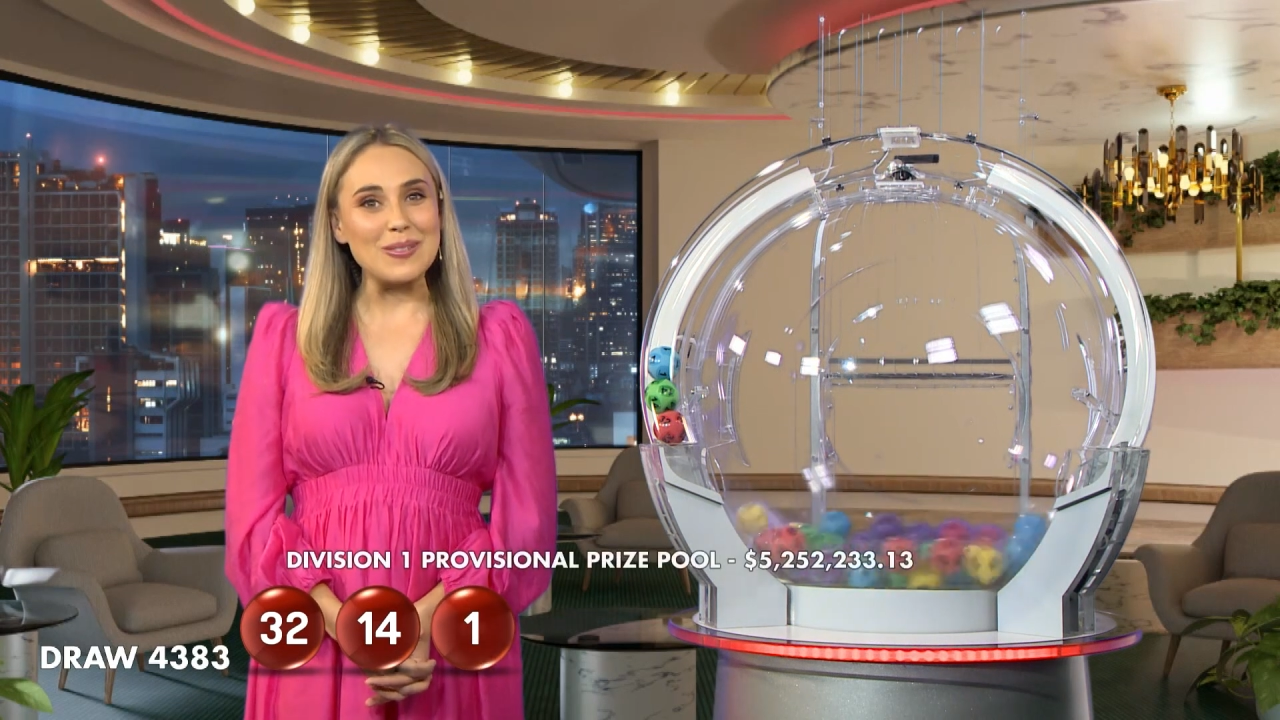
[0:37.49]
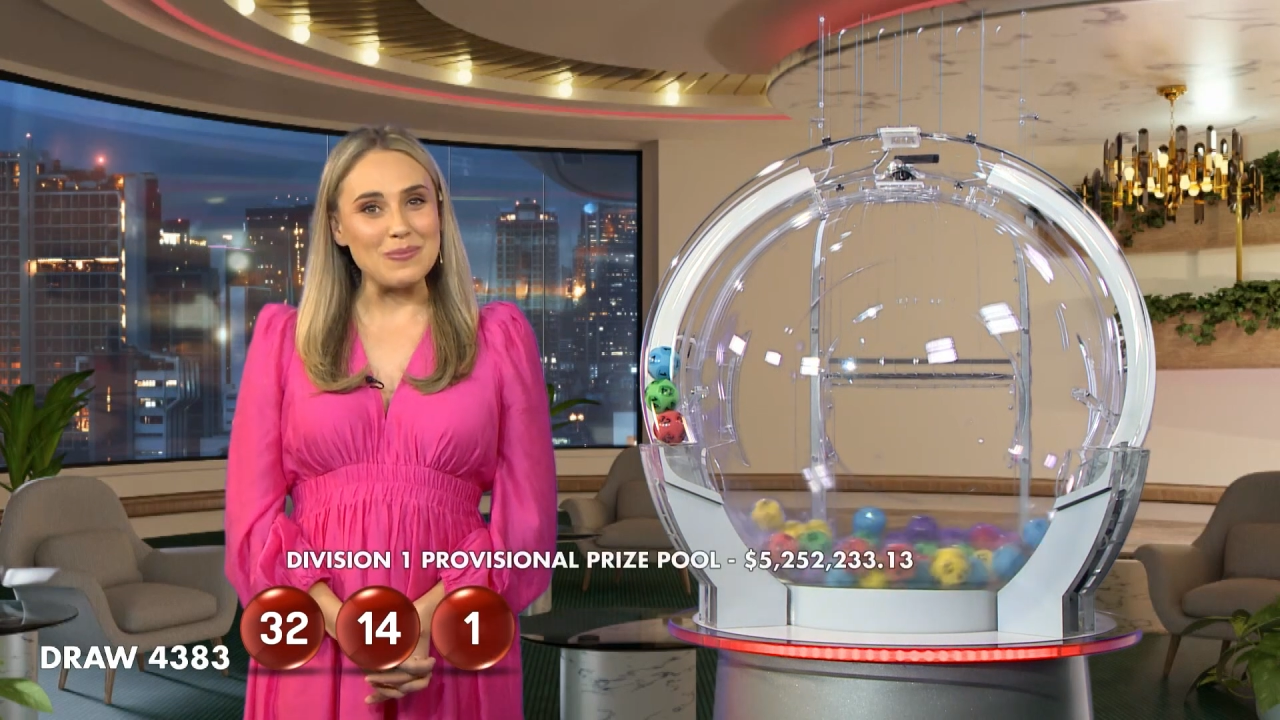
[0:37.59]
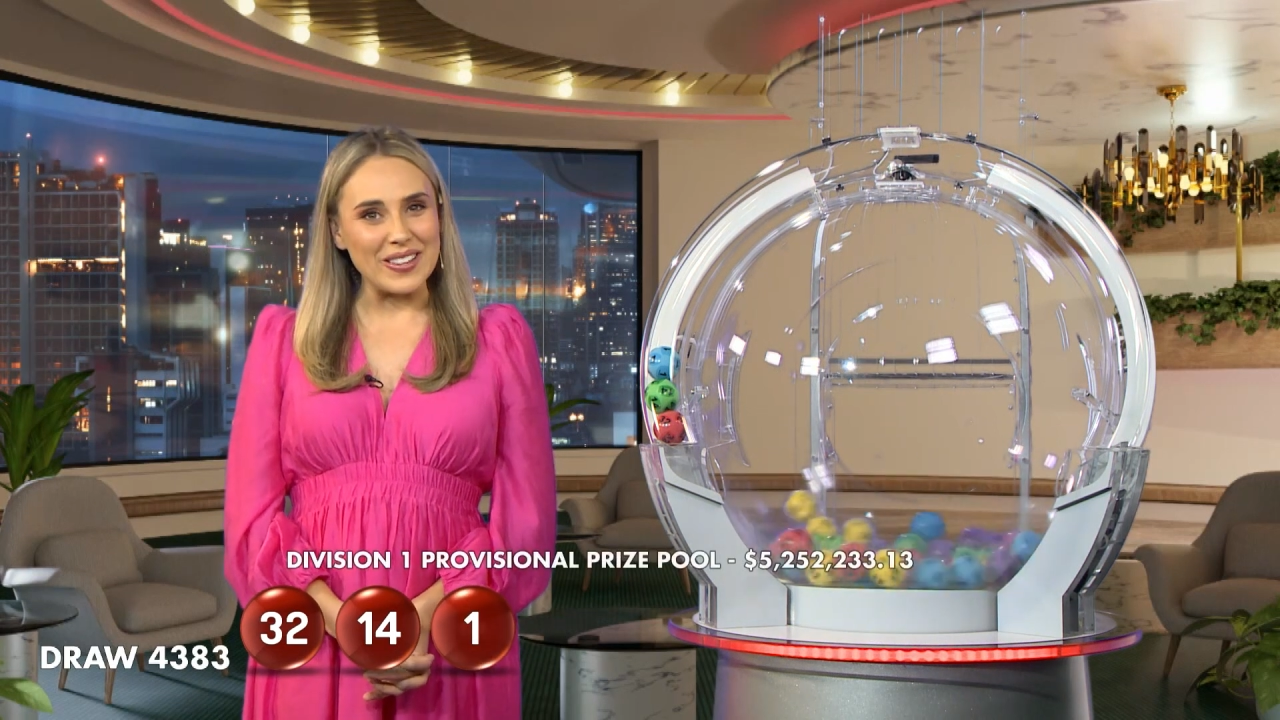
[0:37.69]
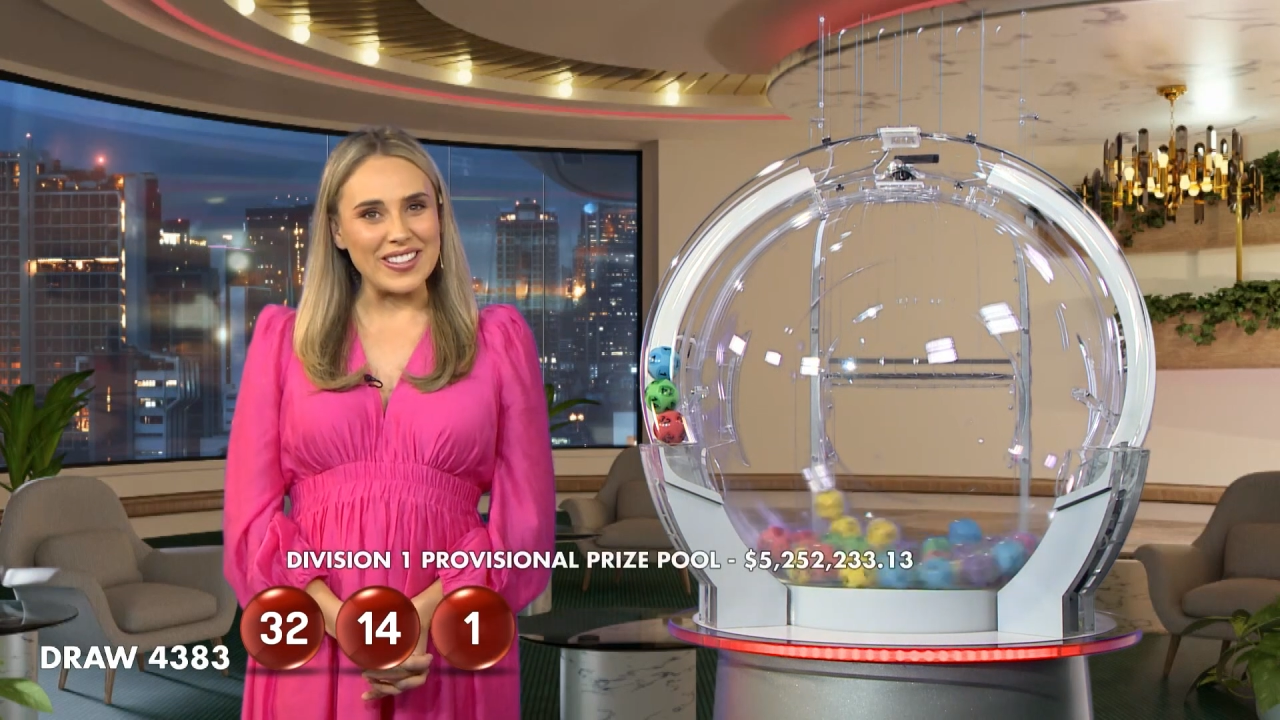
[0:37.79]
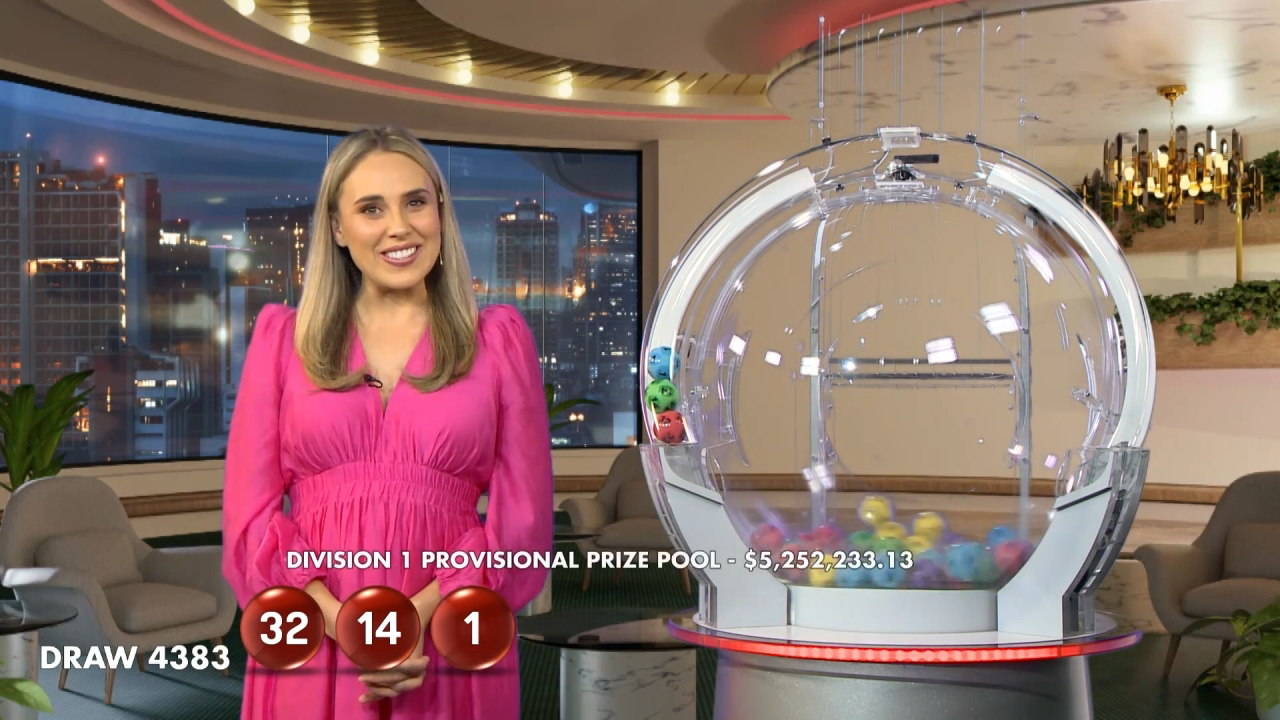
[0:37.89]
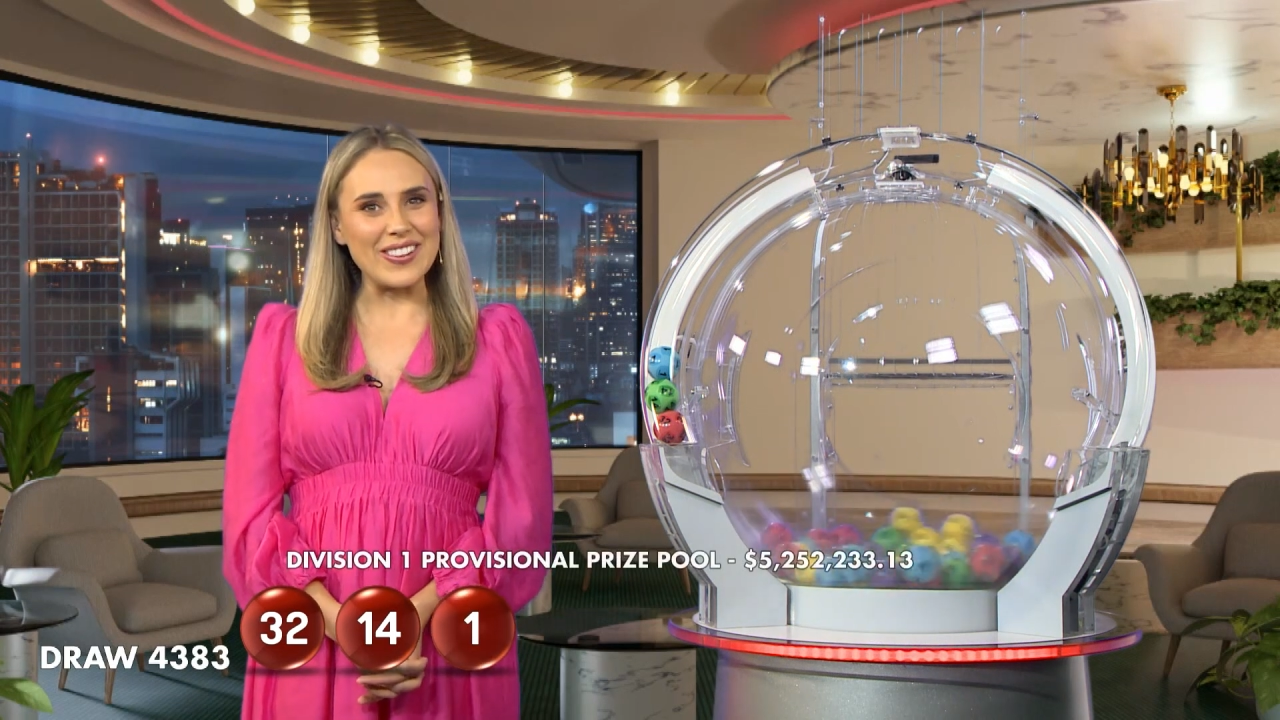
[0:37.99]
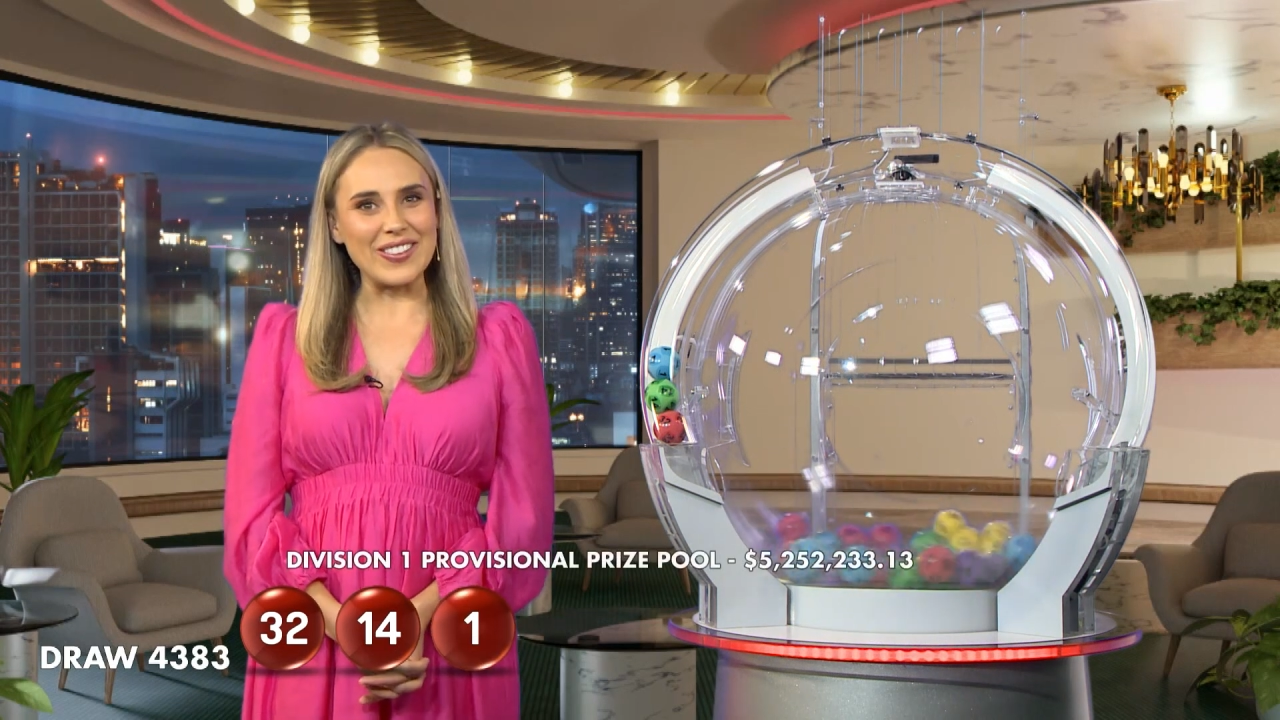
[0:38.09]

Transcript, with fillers: million.